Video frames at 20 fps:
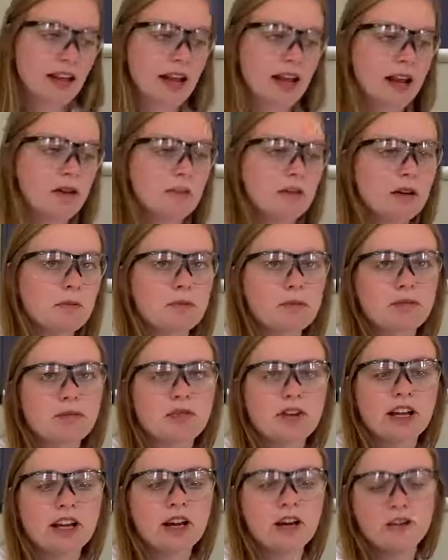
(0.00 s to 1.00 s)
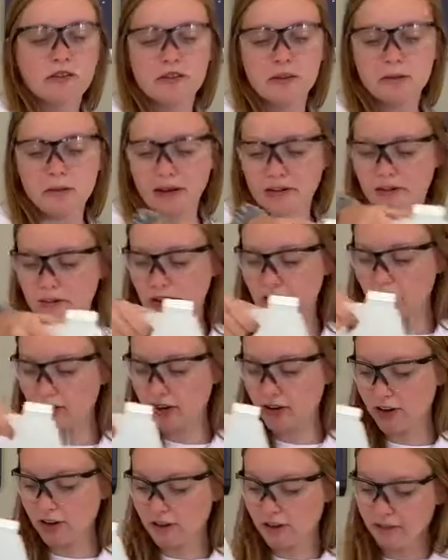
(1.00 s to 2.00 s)
and I'm gonna bring over my
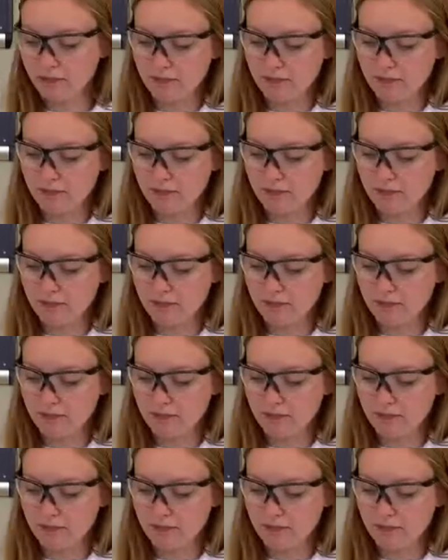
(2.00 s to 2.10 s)
vinegar.